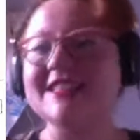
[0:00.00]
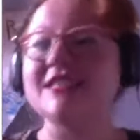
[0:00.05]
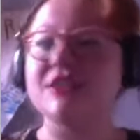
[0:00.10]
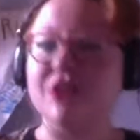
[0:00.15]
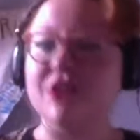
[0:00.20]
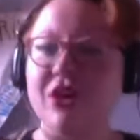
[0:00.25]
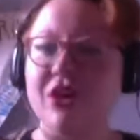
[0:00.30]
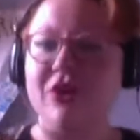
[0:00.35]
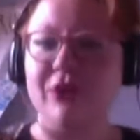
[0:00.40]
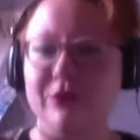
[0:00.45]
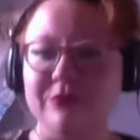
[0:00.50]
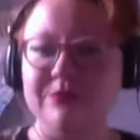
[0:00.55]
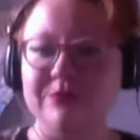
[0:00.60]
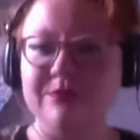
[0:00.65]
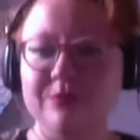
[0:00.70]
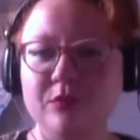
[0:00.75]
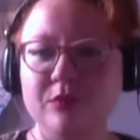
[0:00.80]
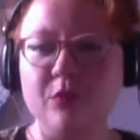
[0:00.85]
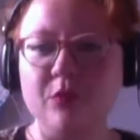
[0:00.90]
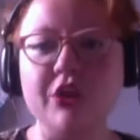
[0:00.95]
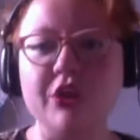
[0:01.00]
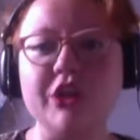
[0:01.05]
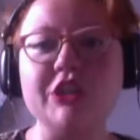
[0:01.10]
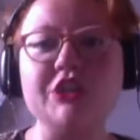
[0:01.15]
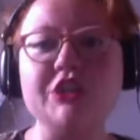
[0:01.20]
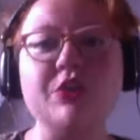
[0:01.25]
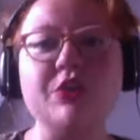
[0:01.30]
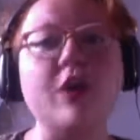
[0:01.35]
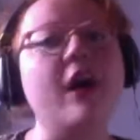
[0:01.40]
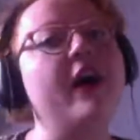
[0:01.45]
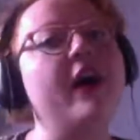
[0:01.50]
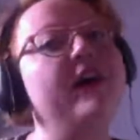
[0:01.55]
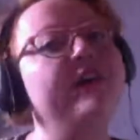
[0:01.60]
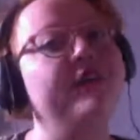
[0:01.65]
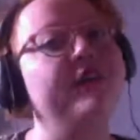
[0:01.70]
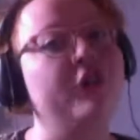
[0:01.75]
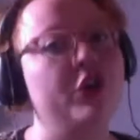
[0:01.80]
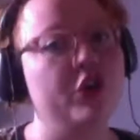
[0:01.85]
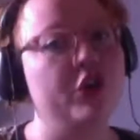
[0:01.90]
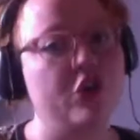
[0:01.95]
so we're going to do all
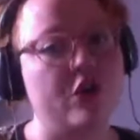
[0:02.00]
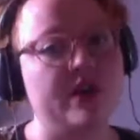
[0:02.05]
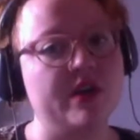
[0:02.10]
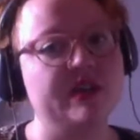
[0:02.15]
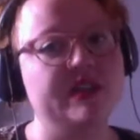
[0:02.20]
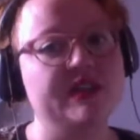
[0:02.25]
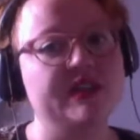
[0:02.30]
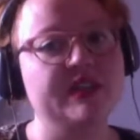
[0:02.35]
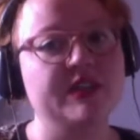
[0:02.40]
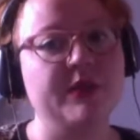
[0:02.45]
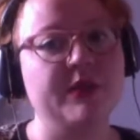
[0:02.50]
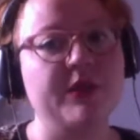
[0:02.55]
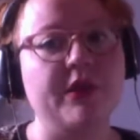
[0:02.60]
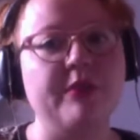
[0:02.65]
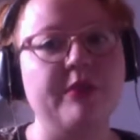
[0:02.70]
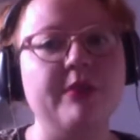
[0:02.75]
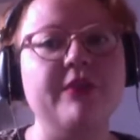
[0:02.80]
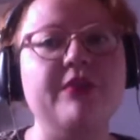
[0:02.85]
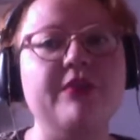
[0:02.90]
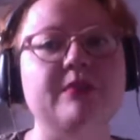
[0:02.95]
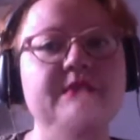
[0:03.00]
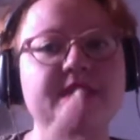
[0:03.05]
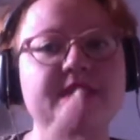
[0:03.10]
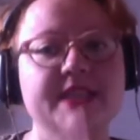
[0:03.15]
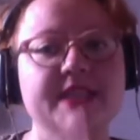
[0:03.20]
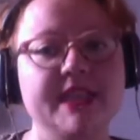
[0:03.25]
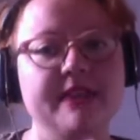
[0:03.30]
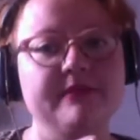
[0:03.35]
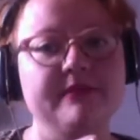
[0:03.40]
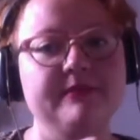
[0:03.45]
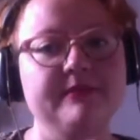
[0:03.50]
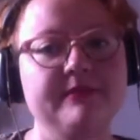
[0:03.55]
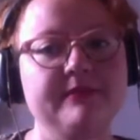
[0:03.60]
4 chords. So we're going to move from C